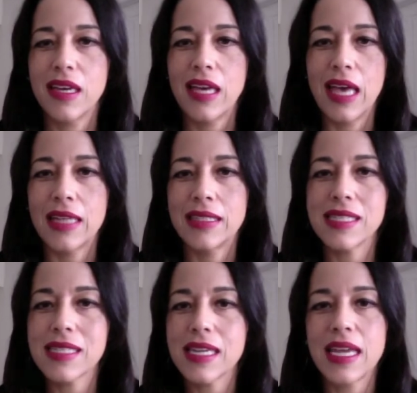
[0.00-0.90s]
and
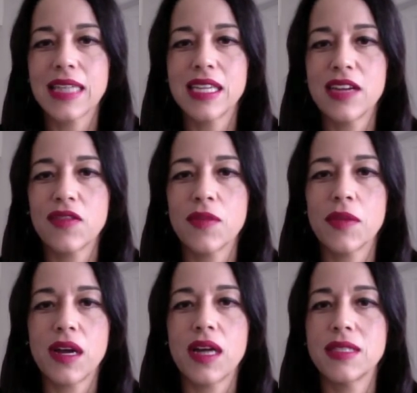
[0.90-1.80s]
disconnecting it from the
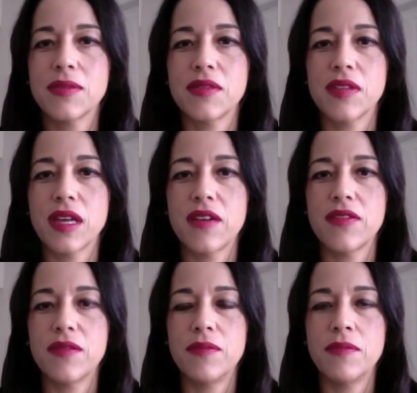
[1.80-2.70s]
concept of love
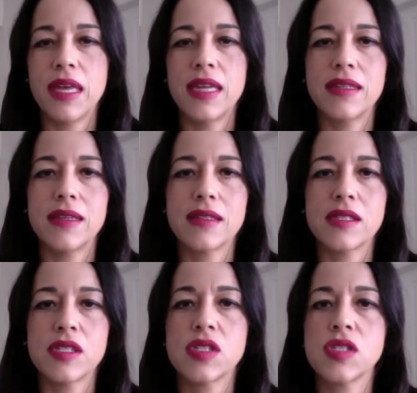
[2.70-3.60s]
made it
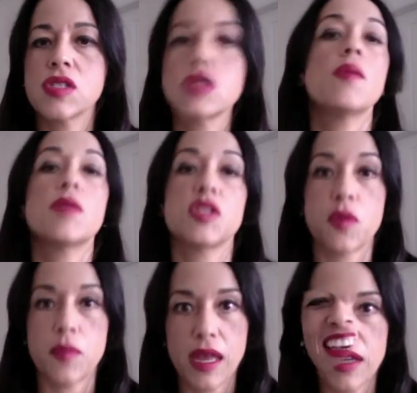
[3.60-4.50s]
so much more
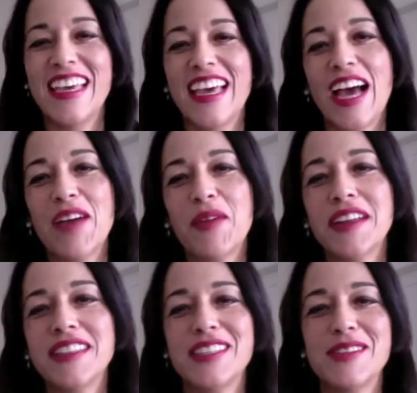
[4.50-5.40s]
manageable. I wanted
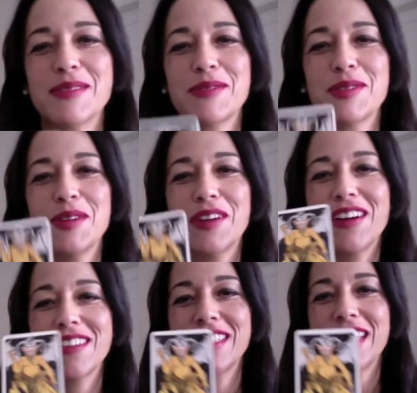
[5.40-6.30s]
to use some tarot
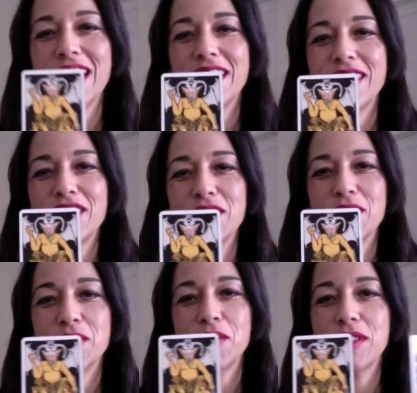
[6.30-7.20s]
cards today
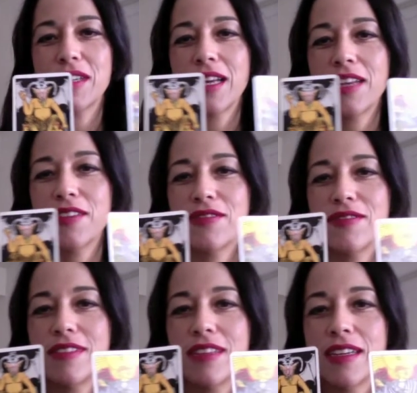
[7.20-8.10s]
to kind of
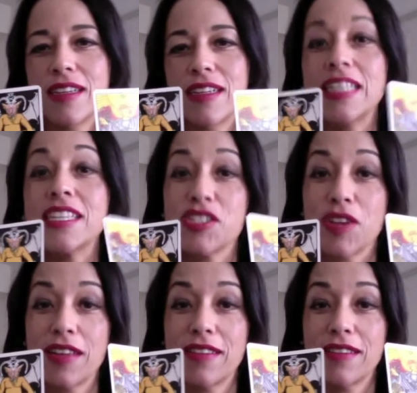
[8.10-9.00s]
illustrate